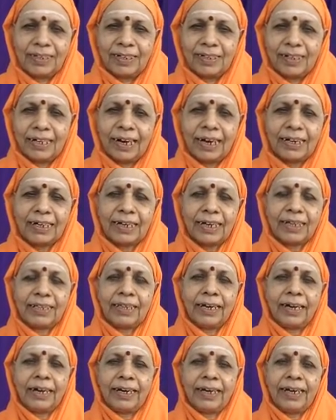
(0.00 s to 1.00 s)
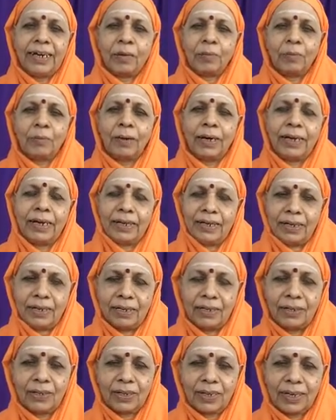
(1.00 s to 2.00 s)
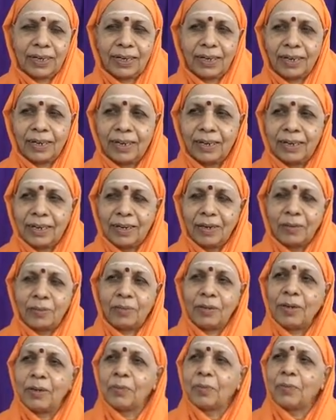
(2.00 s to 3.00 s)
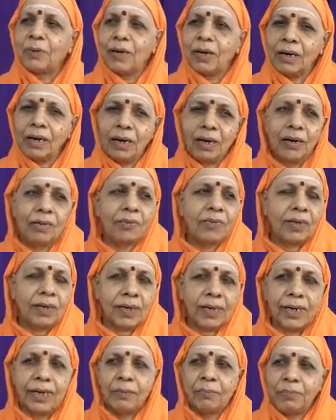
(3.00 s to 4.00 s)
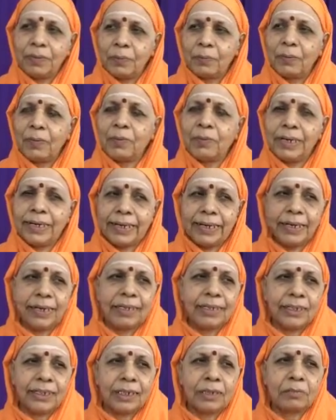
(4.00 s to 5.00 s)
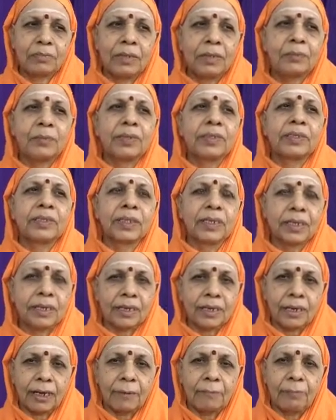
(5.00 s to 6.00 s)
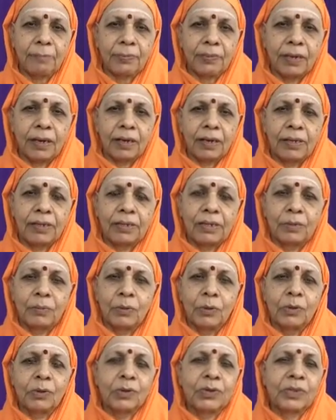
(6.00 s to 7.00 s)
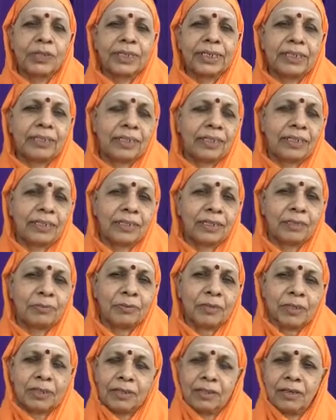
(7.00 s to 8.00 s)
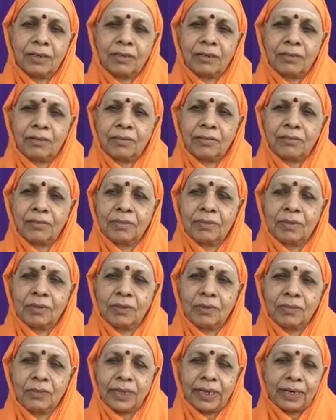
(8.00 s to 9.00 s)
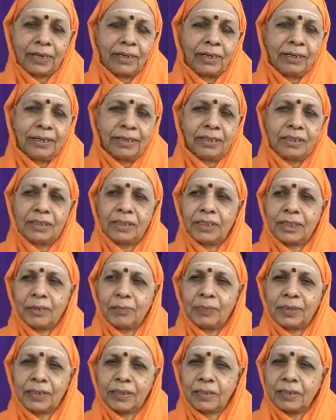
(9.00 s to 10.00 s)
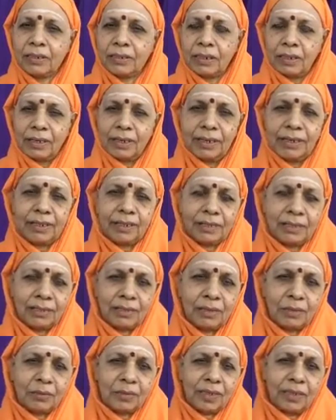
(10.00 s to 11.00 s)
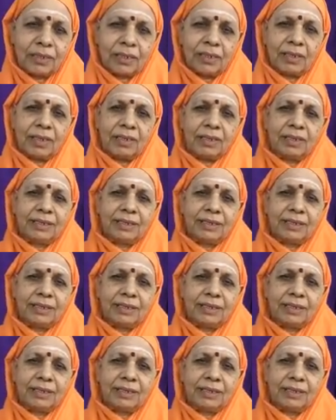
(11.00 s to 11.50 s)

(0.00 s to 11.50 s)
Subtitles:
Not Adani, Ambani. Okay. People, worldly people, materialistic people think the most richest person, no, second richest person, third richest person.